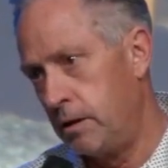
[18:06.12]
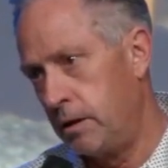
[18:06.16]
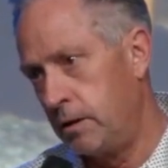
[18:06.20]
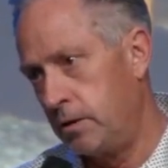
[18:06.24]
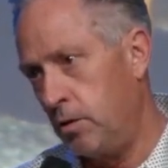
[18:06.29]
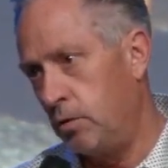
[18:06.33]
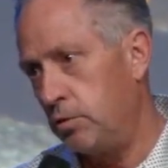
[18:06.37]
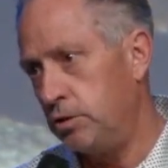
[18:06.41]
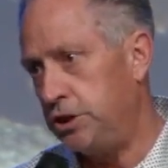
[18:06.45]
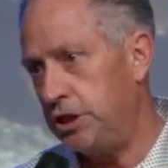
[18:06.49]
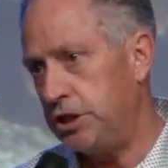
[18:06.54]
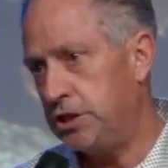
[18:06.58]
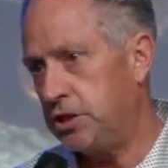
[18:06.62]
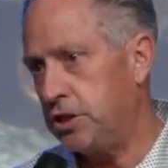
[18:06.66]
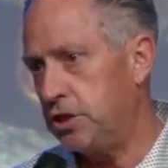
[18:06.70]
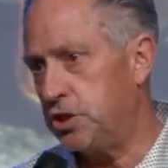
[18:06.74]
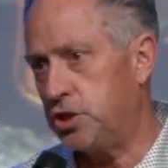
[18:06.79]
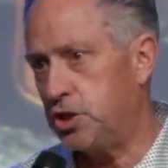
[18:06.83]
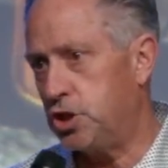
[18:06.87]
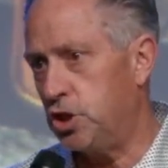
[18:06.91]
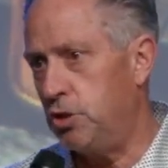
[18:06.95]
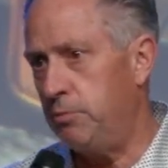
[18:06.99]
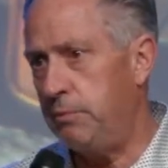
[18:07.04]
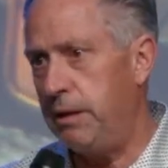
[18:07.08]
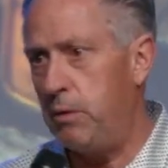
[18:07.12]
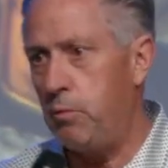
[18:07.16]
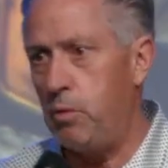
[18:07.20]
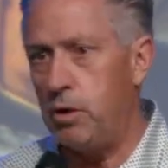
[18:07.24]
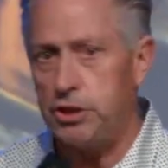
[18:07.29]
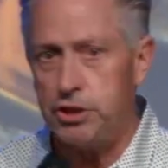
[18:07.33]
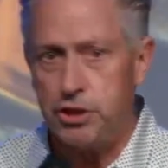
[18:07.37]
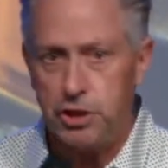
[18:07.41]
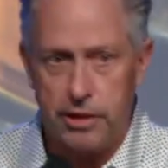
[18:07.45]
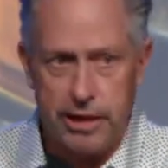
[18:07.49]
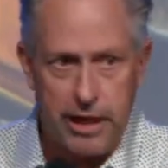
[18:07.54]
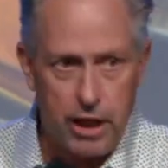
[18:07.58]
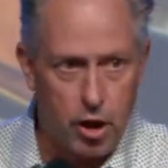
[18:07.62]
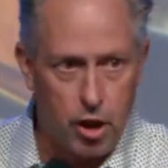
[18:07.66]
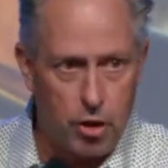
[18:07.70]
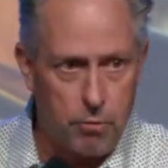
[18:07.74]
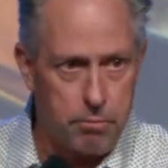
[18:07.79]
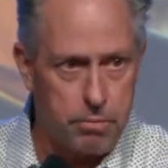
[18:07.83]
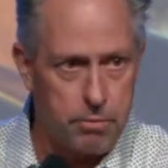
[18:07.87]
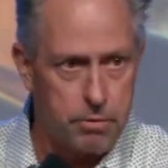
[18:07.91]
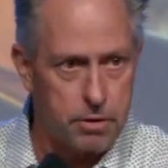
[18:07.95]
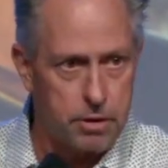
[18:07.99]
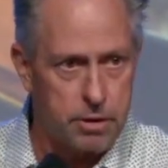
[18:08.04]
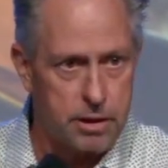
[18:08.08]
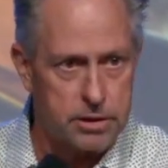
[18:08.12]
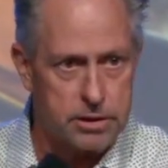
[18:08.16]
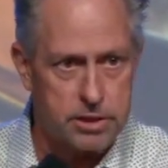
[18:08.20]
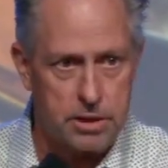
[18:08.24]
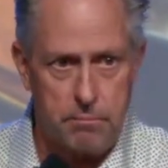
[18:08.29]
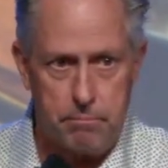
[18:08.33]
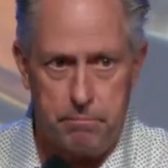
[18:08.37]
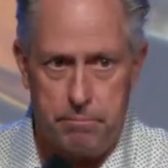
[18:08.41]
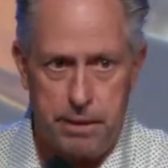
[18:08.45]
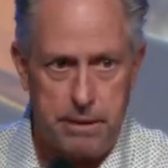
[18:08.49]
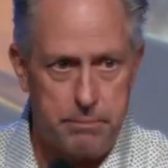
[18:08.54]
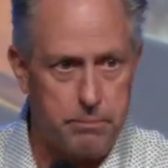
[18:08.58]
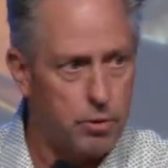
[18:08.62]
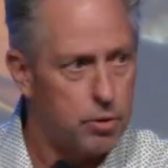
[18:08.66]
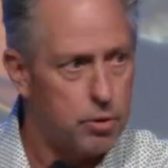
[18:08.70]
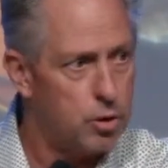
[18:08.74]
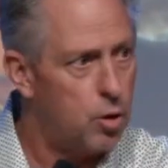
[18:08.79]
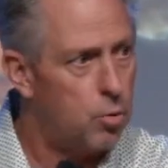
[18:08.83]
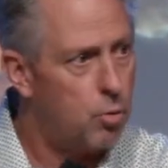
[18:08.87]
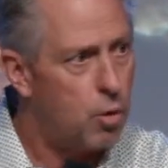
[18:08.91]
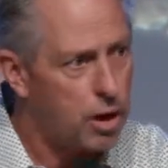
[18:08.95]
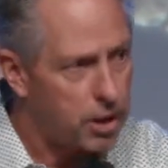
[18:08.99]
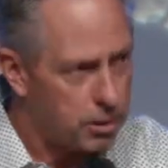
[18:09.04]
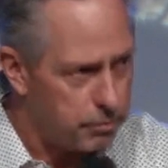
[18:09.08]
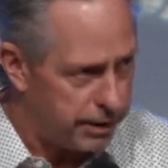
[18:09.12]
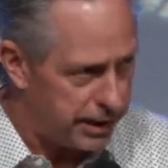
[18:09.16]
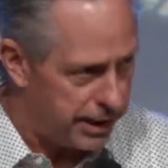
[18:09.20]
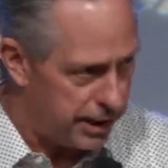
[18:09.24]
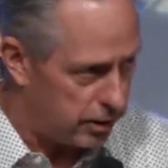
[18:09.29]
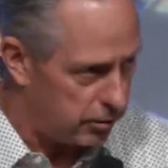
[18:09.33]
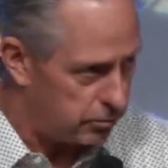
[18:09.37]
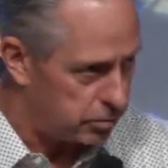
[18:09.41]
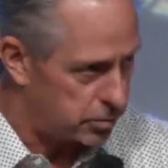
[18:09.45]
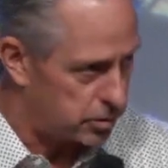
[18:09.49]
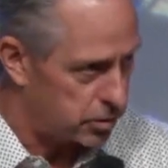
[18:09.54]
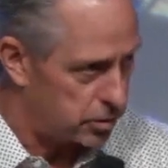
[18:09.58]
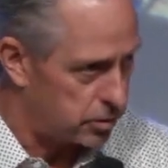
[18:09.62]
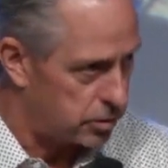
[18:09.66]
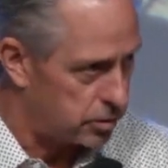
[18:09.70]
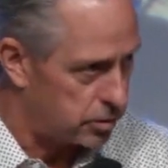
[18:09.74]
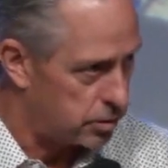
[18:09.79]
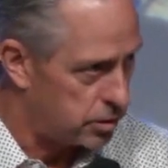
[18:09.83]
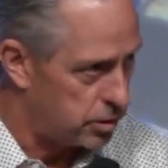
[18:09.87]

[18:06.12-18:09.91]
Don't just assume they want your help because some people don't want to be helped.